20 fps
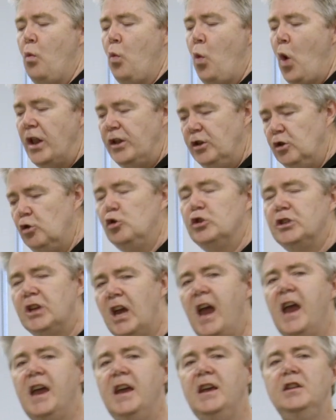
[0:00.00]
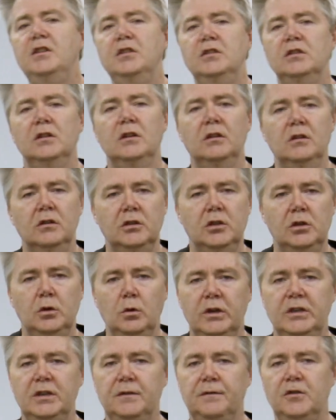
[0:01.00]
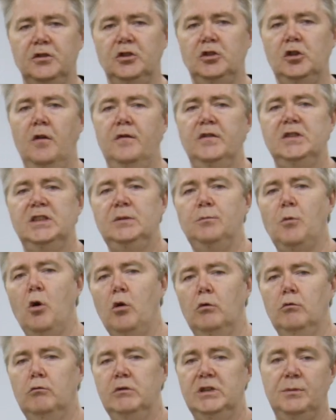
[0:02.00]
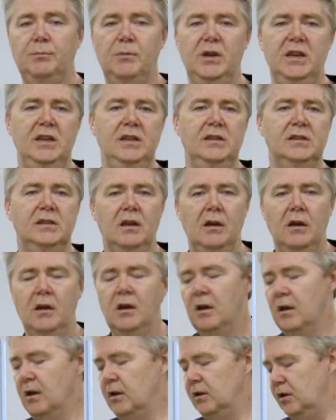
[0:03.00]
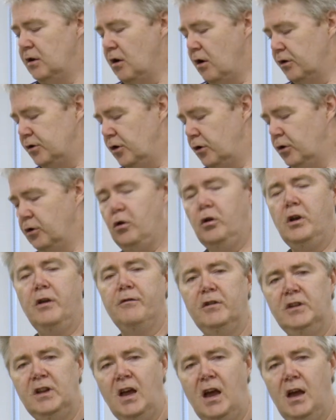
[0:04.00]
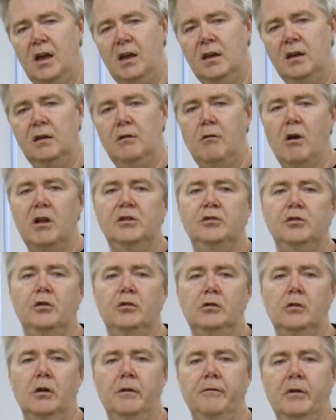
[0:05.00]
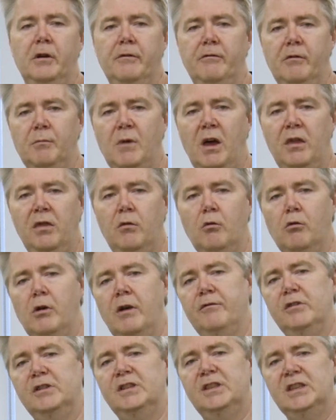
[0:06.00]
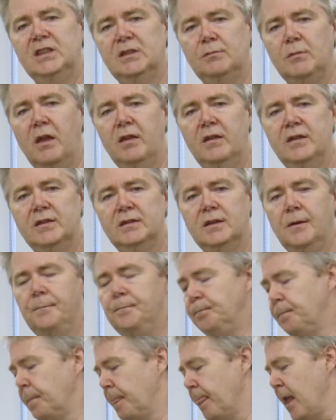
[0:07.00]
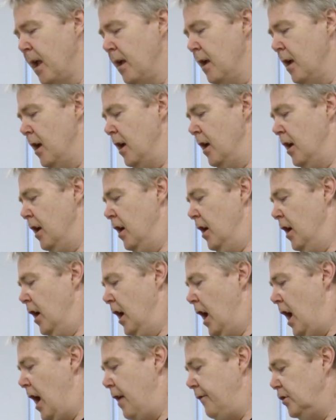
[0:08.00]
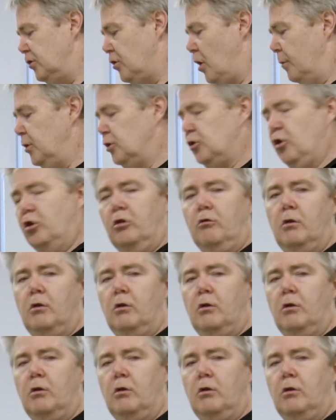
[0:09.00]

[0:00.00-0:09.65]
When you change to a different servicing model, which means you don't turn it on every day, you only turn it on every month or every 6 months, every time you turn